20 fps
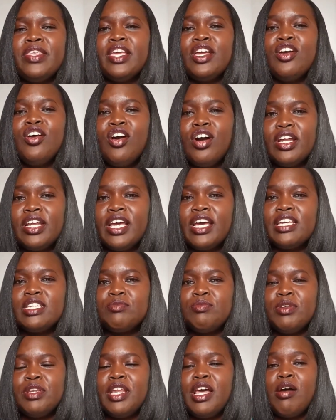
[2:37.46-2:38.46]
God has
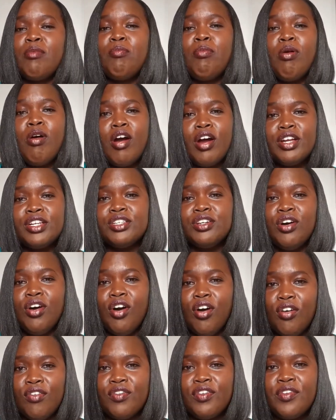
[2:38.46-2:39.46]
been a part
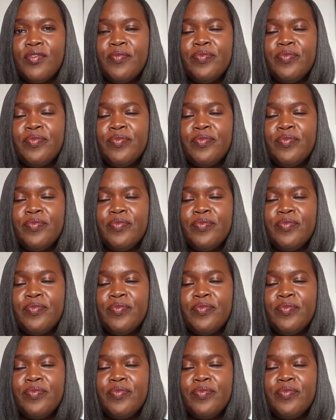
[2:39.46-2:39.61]
of.